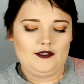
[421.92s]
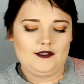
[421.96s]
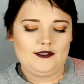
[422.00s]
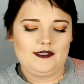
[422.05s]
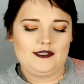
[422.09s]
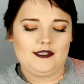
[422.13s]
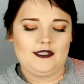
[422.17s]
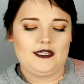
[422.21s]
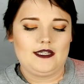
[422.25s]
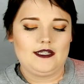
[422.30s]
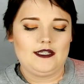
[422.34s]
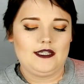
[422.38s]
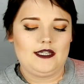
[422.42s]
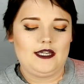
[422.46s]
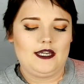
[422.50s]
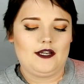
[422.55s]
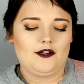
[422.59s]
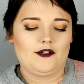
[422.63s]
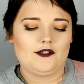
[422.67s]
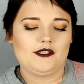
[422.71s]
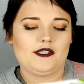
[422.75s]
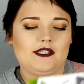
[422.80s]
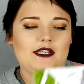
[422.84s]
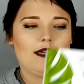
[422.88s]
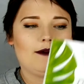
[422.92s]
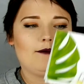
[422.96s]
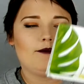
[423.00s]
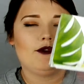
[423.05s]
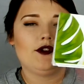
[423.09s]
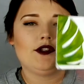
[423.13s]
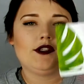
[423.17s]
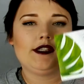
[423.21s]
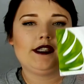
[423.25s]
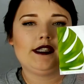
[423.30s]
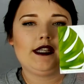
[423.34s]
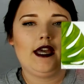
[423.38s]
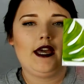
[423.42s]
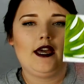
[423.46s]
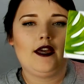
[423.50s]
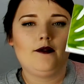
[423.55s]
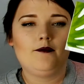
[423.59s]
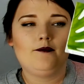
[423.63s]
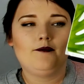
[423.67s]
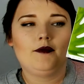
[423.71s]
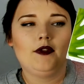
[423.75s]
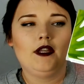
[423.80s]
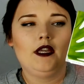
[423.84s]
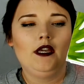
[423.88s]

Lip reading: Skincare Sample Set.